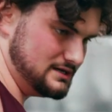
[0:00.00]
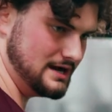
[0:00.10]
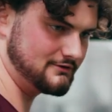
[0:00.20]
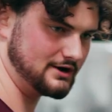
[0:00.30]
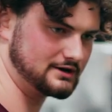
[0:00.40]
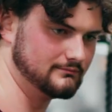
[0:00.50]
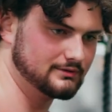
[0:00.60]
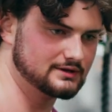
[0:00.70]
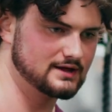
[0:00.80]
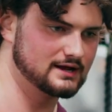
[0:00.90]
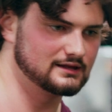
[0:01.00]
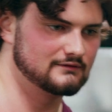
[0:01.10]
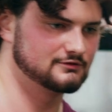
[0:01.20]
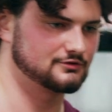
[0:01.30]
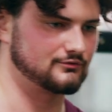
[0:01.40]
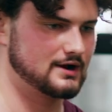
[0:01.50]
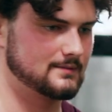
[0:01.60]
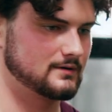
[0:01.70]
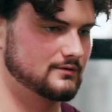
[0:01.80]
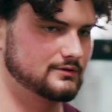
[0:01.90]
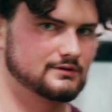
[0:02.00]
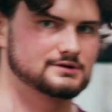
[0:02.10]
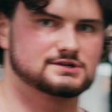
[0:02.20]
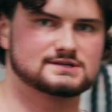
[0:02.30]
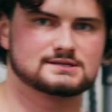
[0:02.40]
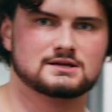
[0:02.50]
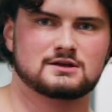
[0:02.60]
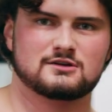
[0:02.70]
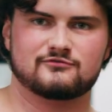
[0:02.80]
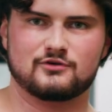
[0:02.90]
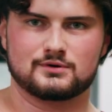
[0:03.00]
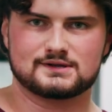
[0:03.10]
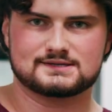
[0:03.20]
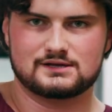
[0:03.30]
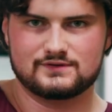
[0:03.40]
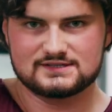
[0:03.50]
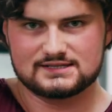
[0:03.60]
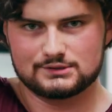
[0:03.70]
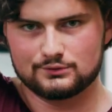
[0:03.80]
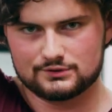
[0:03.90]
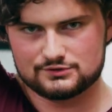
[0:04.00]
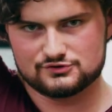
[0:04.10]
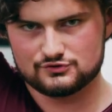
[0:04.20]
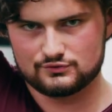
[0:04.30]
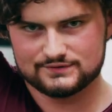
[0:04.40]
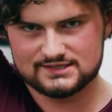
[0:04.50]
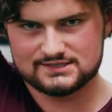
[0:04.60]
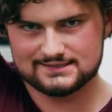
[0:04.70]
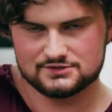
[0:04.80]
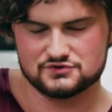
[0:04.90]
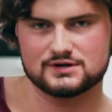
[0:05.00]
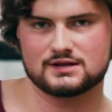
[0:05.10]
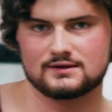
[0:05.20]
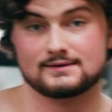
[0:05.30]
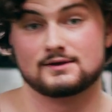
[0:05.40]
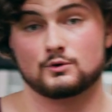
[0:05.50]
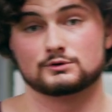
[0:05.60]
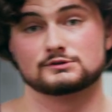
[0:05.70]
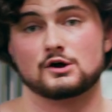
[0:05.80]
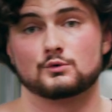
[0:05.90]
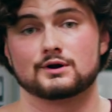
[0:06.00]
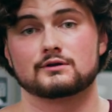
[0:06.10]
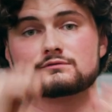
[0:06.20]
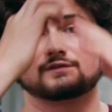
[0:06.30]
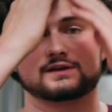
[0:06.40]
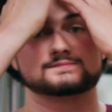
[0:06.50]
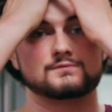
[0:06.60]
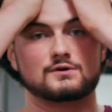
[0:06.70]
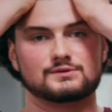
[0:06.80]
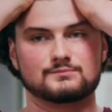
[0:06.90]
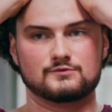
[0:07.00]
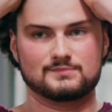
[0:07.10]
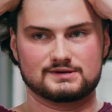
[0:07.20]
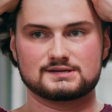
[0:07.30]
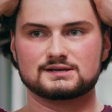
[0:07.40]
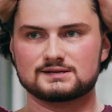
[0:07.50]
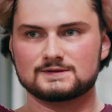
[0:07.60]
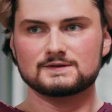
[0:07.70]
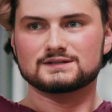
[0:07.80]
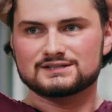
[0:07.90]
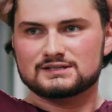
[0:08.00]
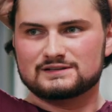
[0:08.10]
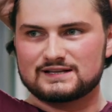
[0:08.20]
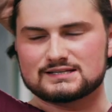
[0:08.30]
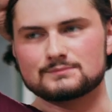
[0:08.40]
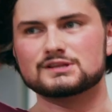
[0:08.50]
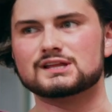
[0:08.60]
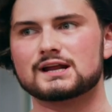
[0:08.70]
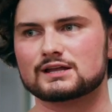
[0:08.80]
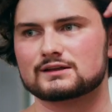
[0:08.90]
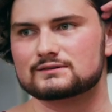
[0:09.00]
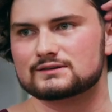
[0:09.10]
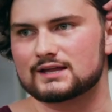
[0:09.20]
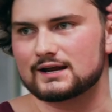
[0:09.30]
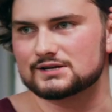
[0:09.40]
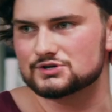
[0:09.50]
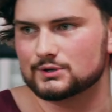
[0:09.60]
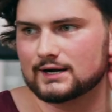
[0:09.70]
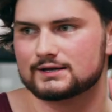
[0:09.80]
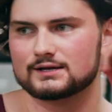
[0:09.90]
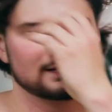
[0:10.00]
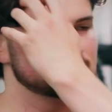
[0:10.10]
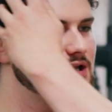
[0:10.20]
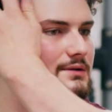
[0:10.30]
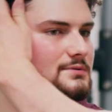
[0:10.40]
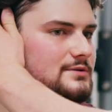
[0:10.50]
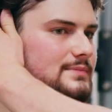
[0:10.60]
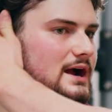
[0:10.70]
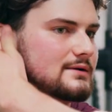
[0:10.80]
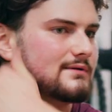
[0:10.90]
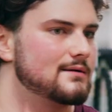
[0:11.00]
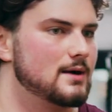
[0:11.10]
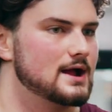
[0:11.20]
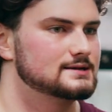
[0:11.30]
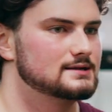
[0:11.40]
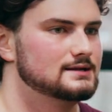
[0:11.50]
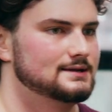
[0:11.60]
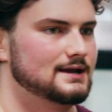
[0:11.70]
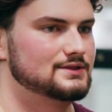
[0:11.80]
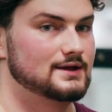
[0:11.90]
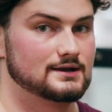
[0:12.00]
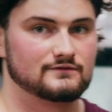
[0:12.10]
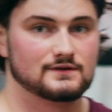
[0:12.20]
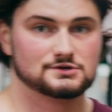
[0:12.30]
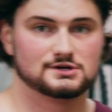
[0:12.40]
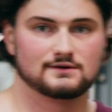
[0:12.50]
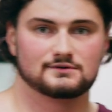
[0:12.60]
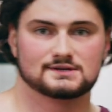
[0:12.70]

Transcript: After I completed that 11th rep, I really just focused on that slow and controlled eccentric or lowering phase part of the movement. It's something that I kind of try to keep in the back of my mind at the end of each and every